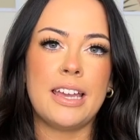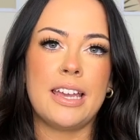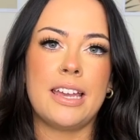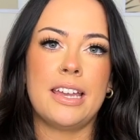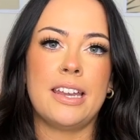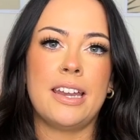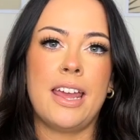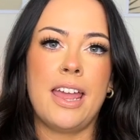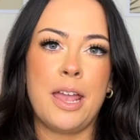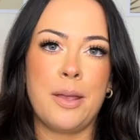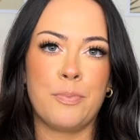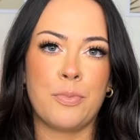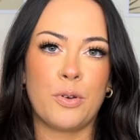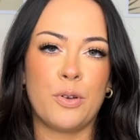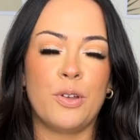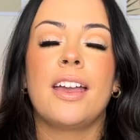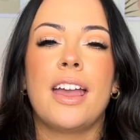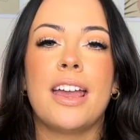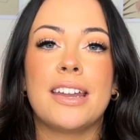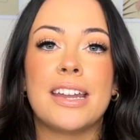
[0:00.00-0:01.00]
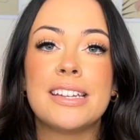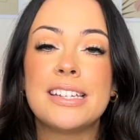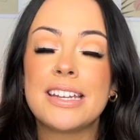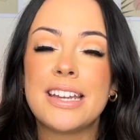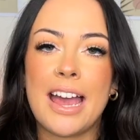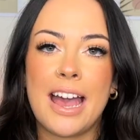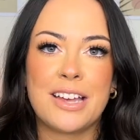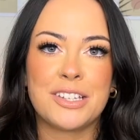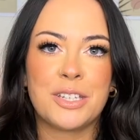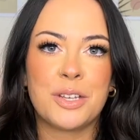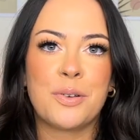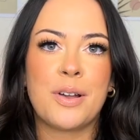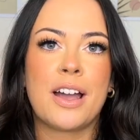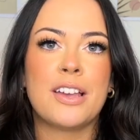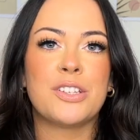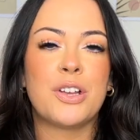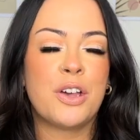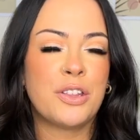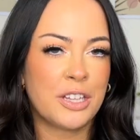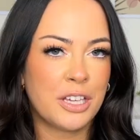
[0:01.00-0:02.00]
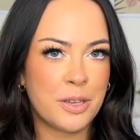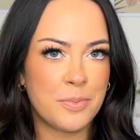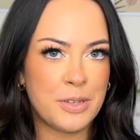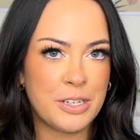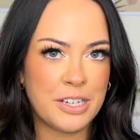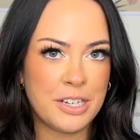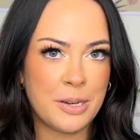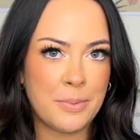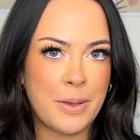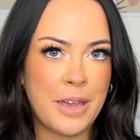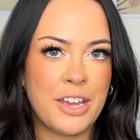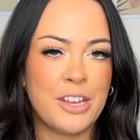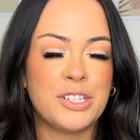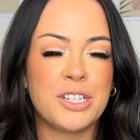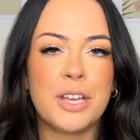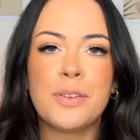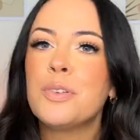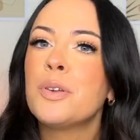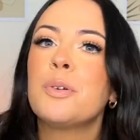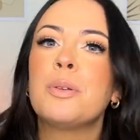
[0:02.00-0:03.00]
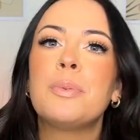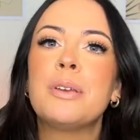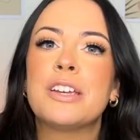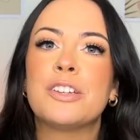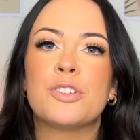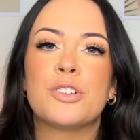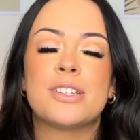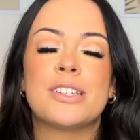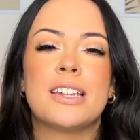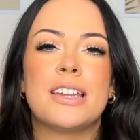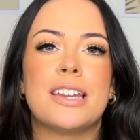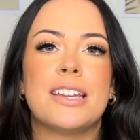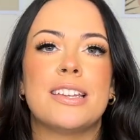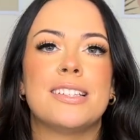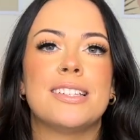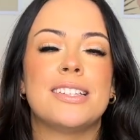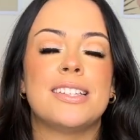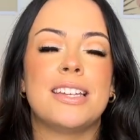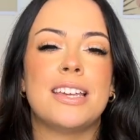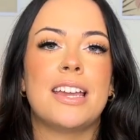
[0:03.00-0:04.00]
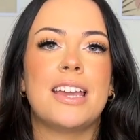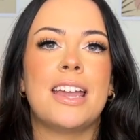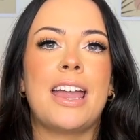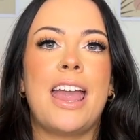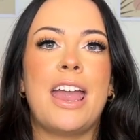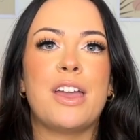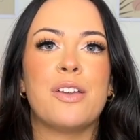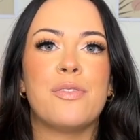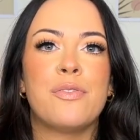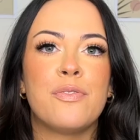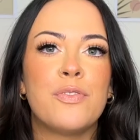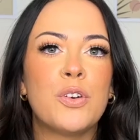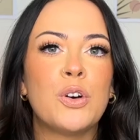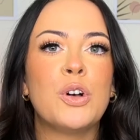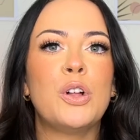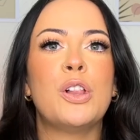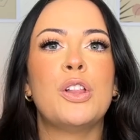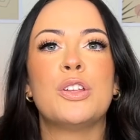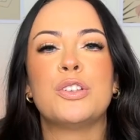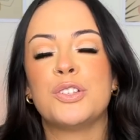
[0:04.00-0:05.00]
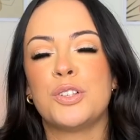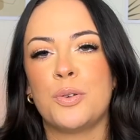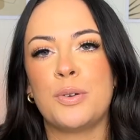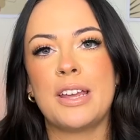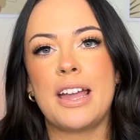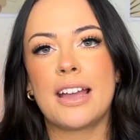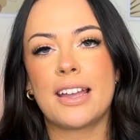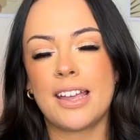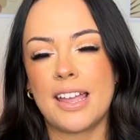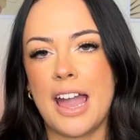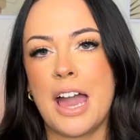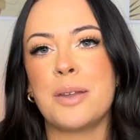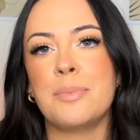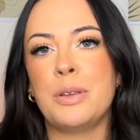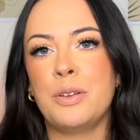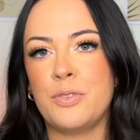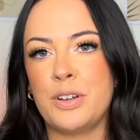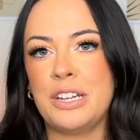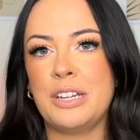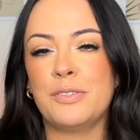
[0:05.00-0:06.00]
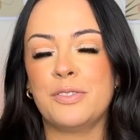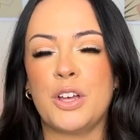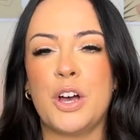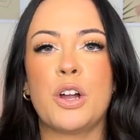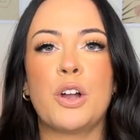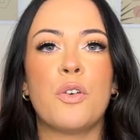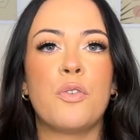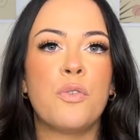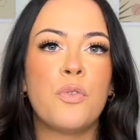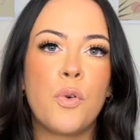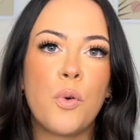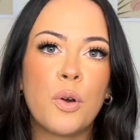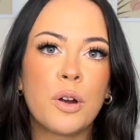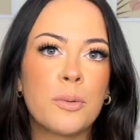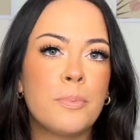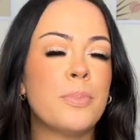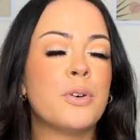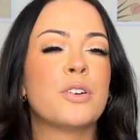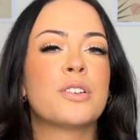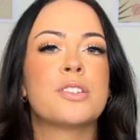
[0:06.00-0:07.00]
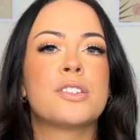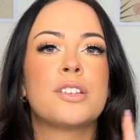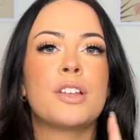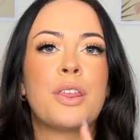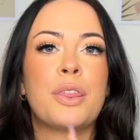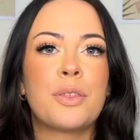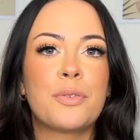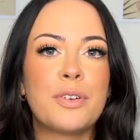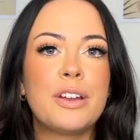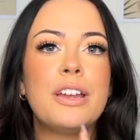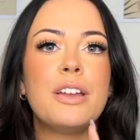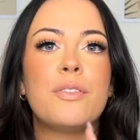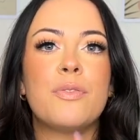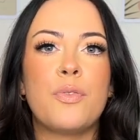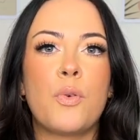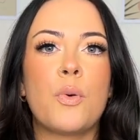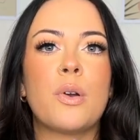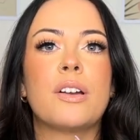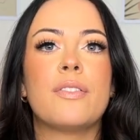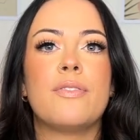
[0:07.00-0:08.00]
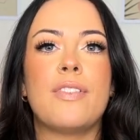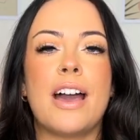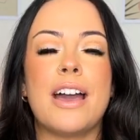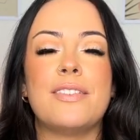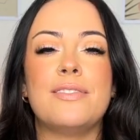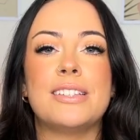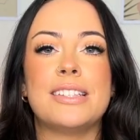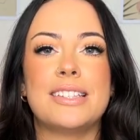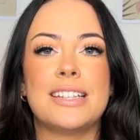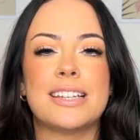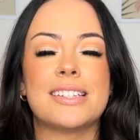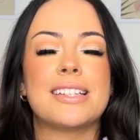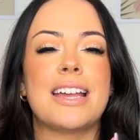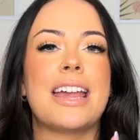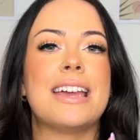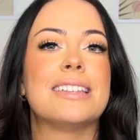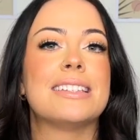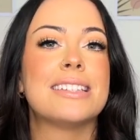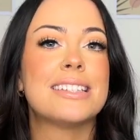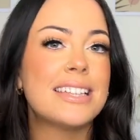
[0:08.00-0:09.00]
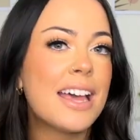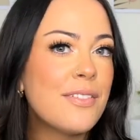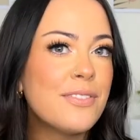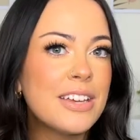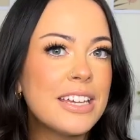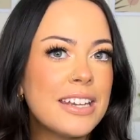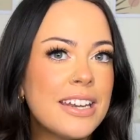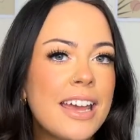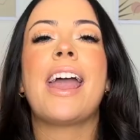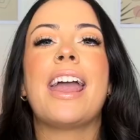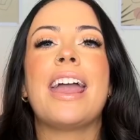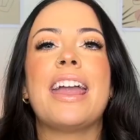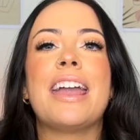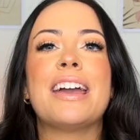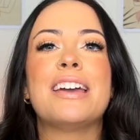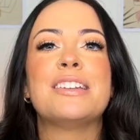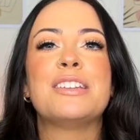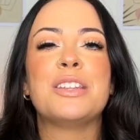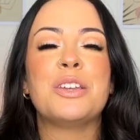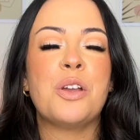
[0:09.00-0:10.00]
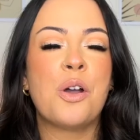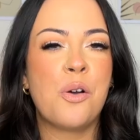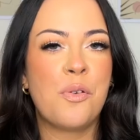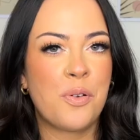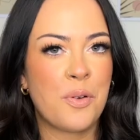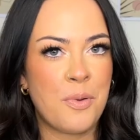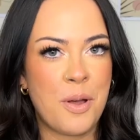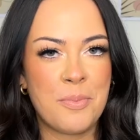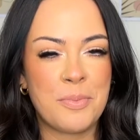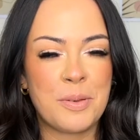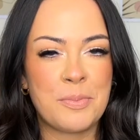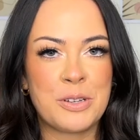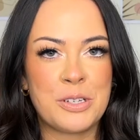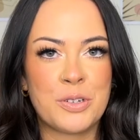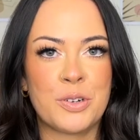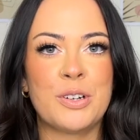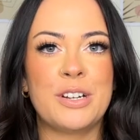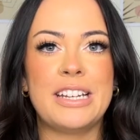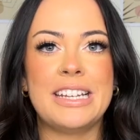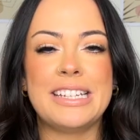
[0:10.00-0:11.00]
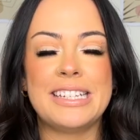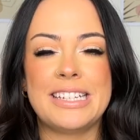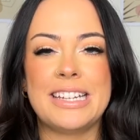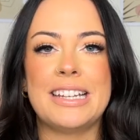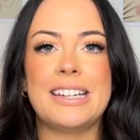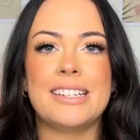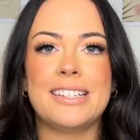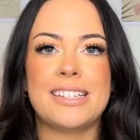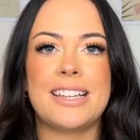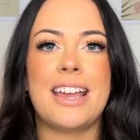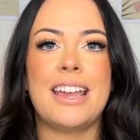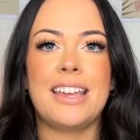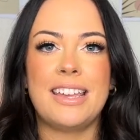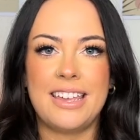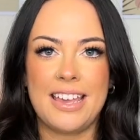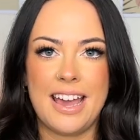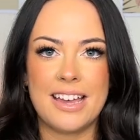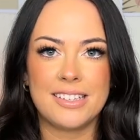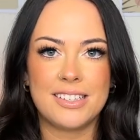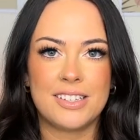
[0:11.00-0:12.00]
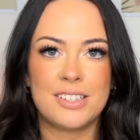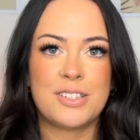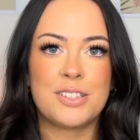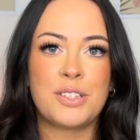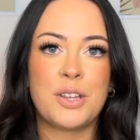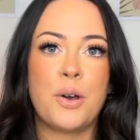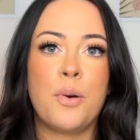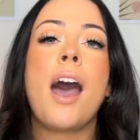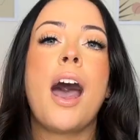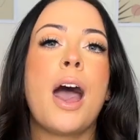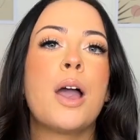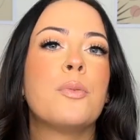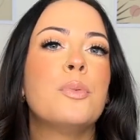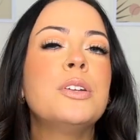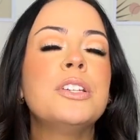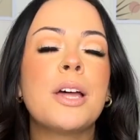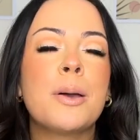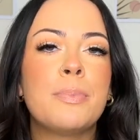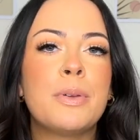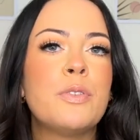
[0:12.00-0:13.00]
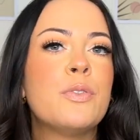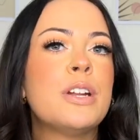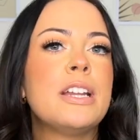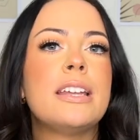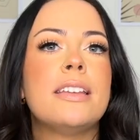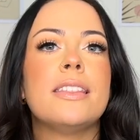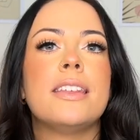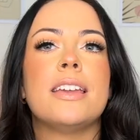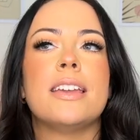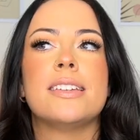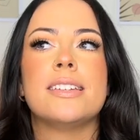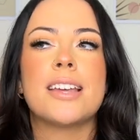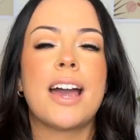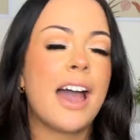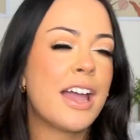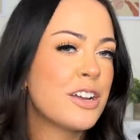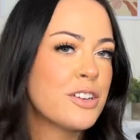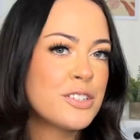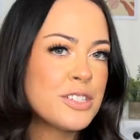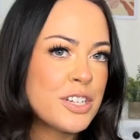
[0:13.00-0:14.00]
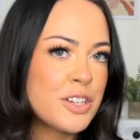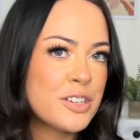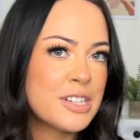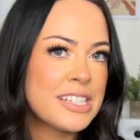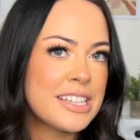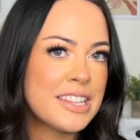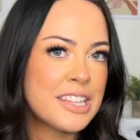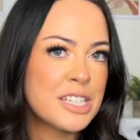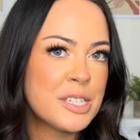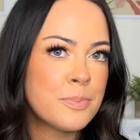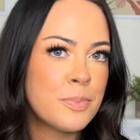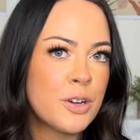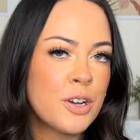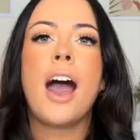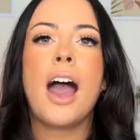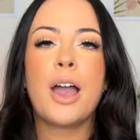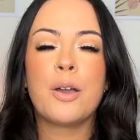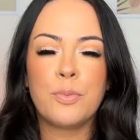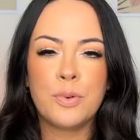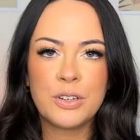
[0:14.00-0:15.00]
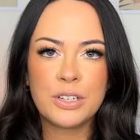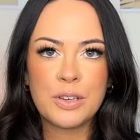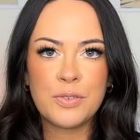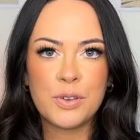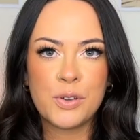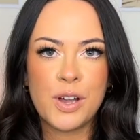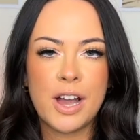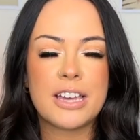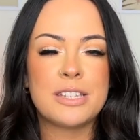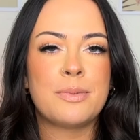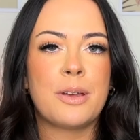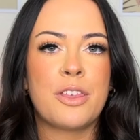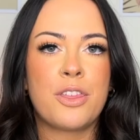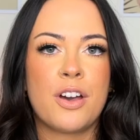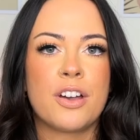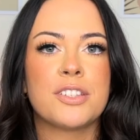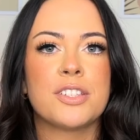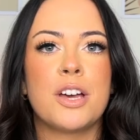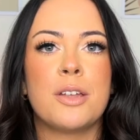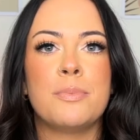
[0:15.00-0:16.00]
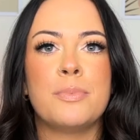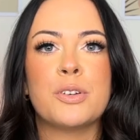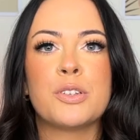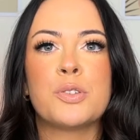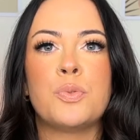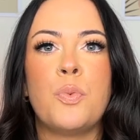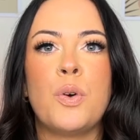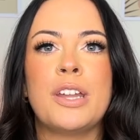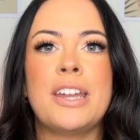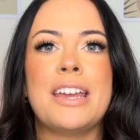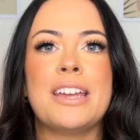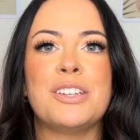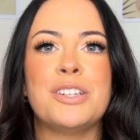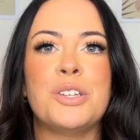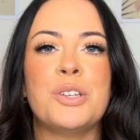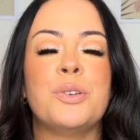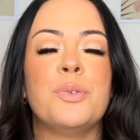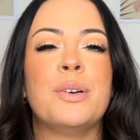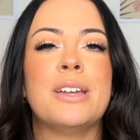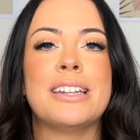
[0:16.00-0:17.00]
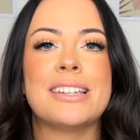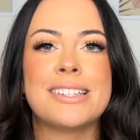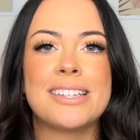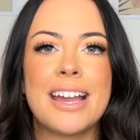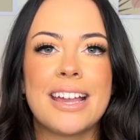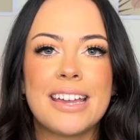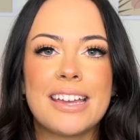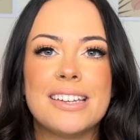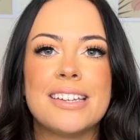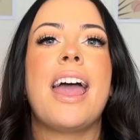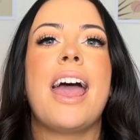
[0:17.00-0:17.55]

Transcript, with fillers: in April and I did ask you guys on the community page if you would be interested in seeing a full Zodiac Academy reading vlog for books books three, four, five, six, and seven, and the overwhelming majority did say yes. So I will not be reading the entire series in this book. I will give you guys my thoughts on books one and two in a second,